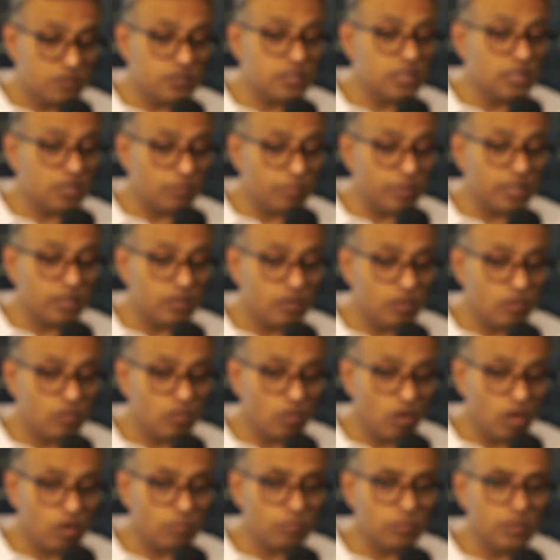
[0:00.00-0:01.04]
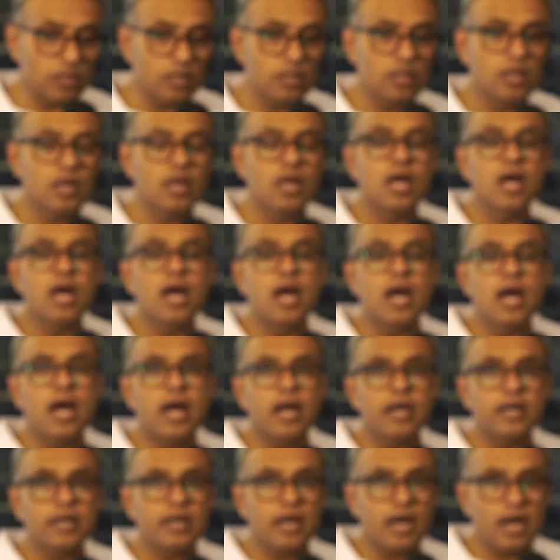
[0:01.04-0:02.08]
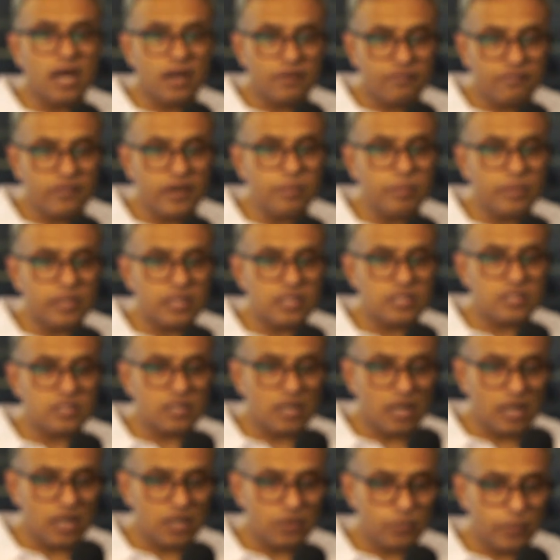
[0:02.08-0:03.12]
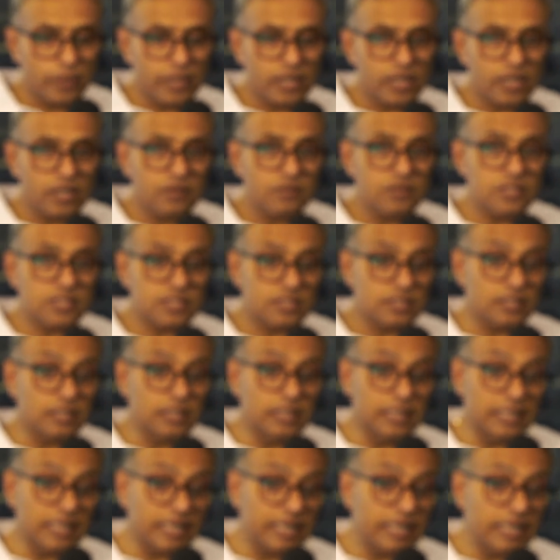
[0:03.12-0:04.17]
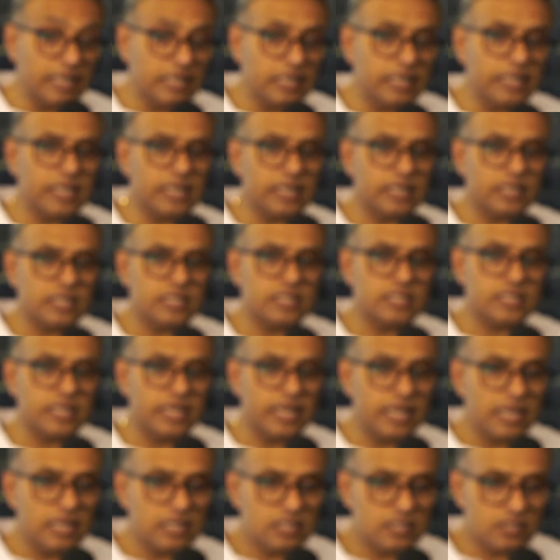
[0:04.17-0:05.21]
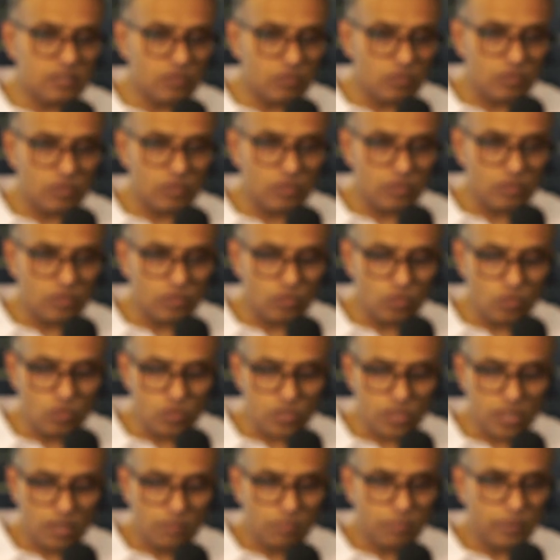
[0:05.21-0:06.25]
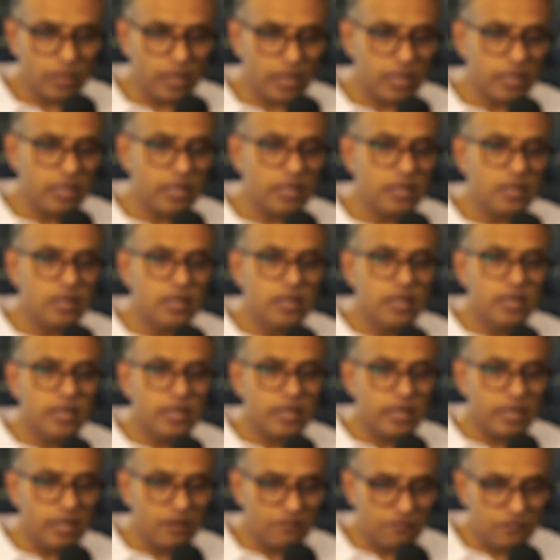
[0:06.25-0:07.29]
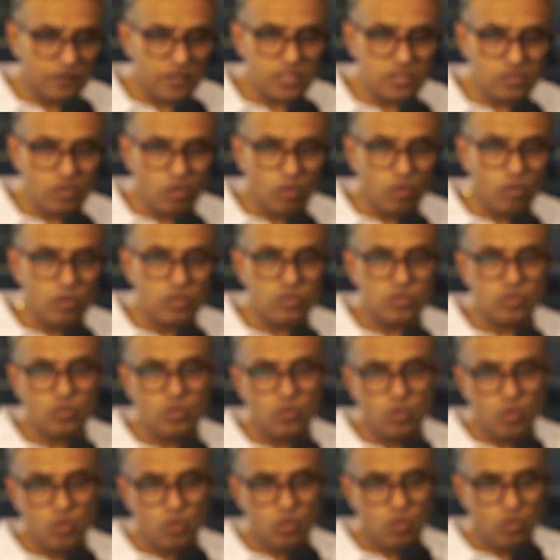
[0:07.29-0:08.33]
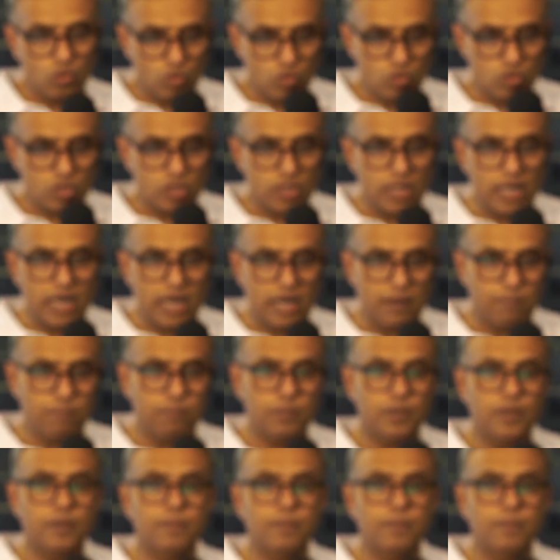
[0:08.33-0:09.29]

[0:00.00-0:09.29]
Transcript: remain normal. And R5 minus R20 is greatly increased. AX goes up and FRS also goes up.